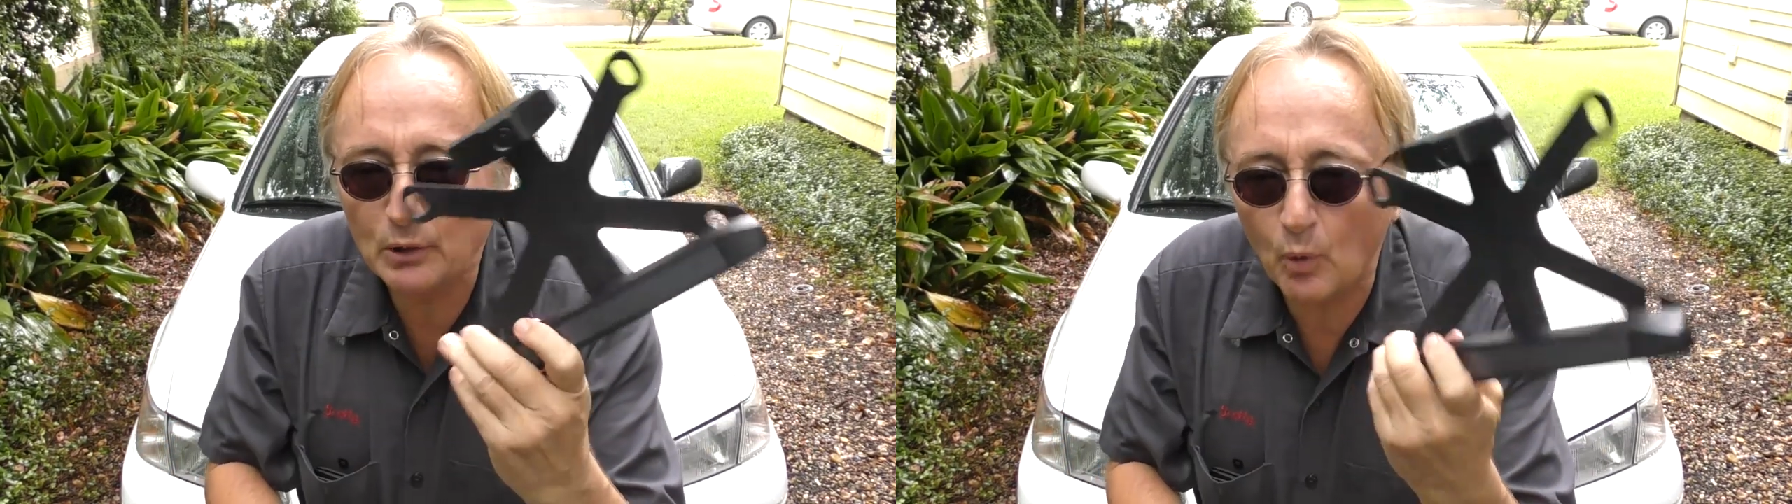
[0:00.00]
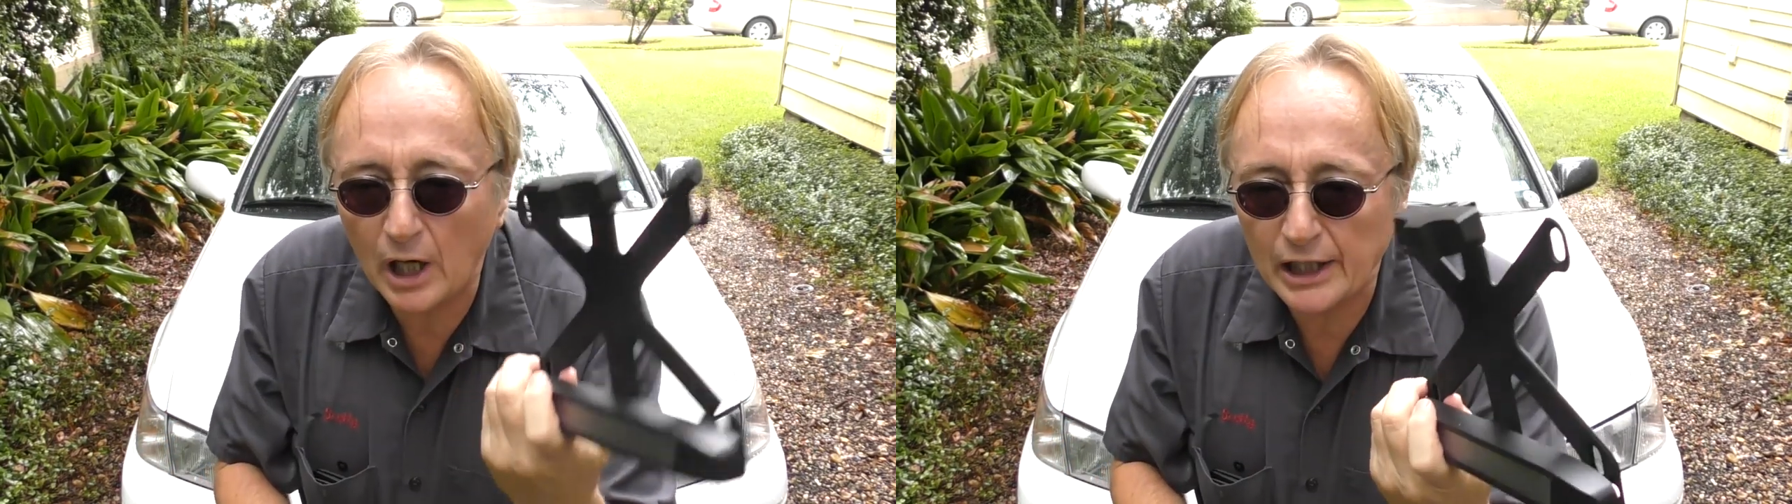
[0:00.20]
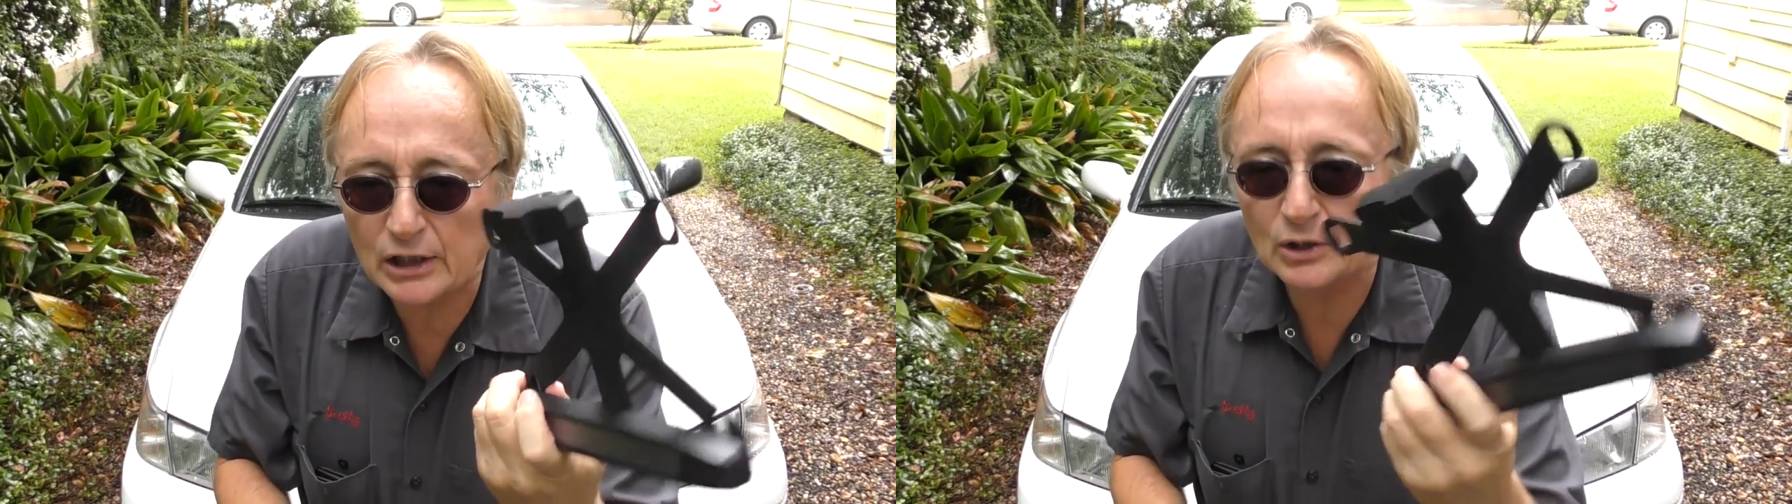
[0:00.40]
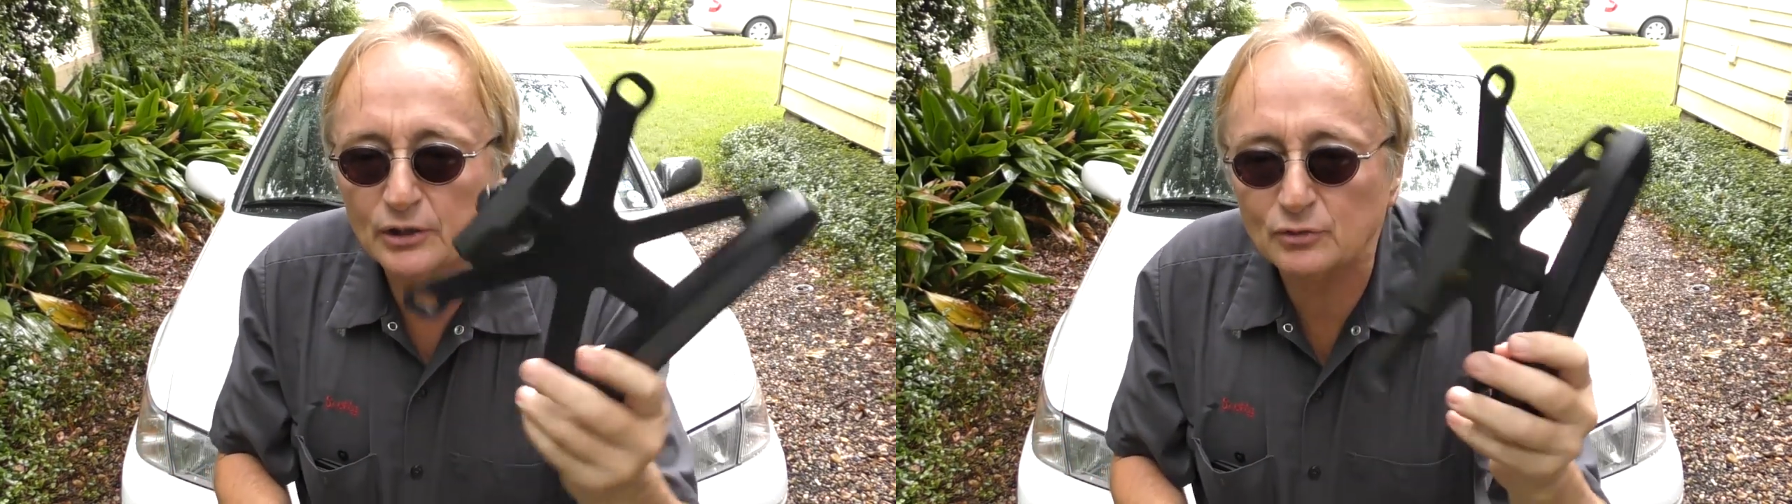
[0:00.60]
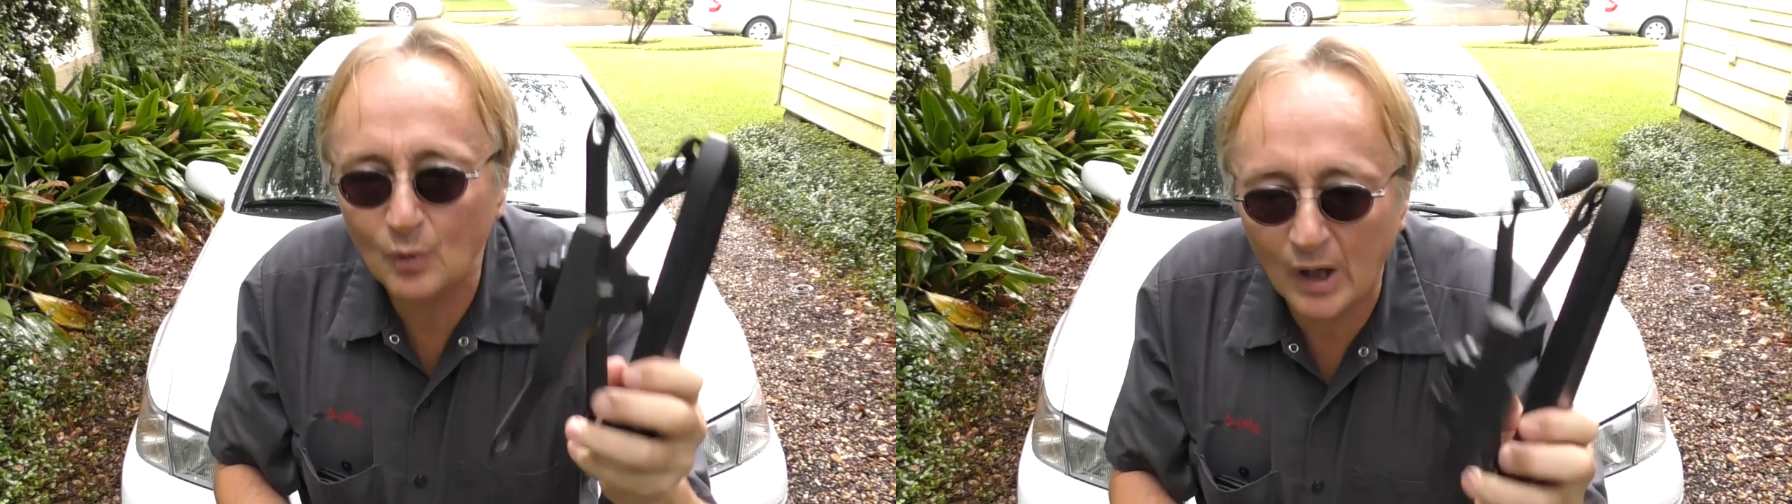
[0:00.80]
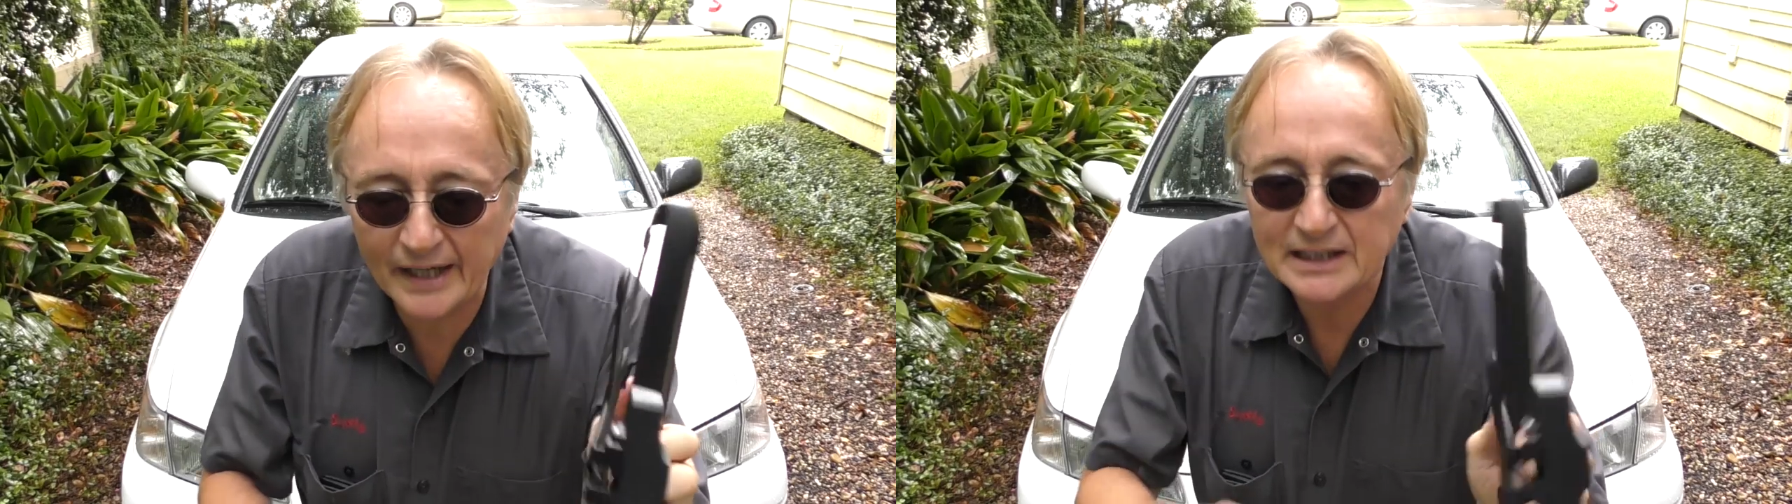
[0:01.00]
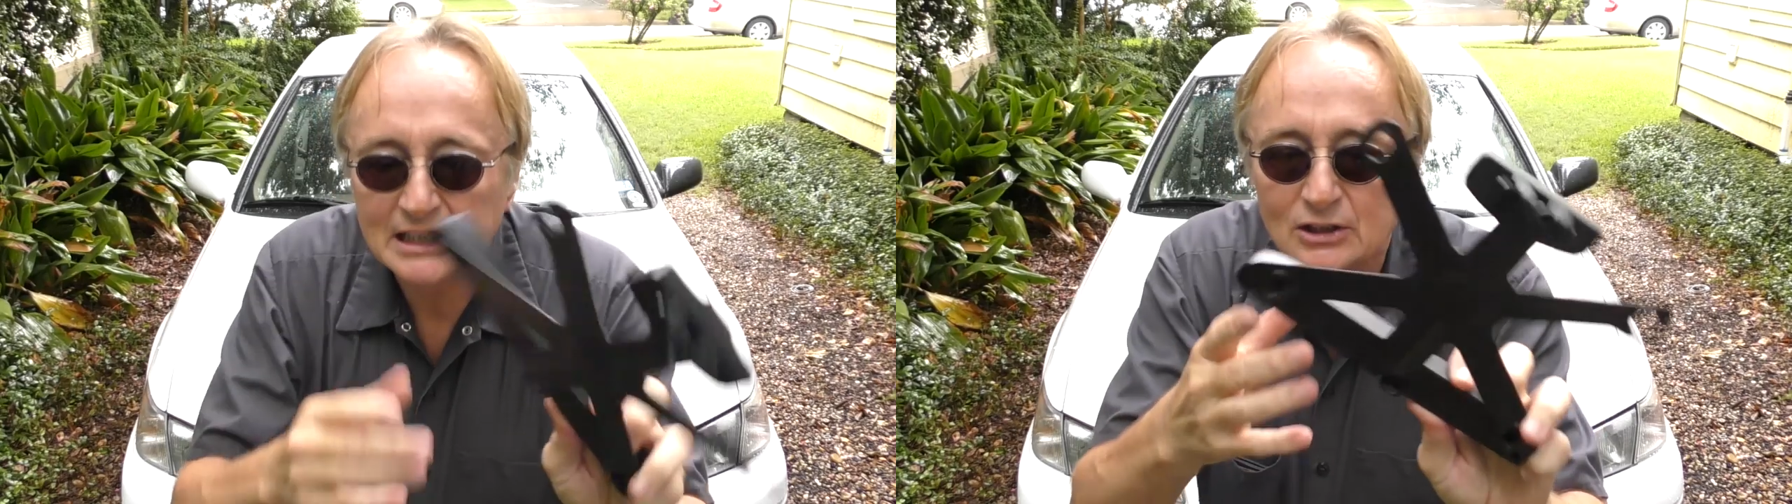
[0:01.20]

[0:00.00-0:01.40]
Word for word: wireless one.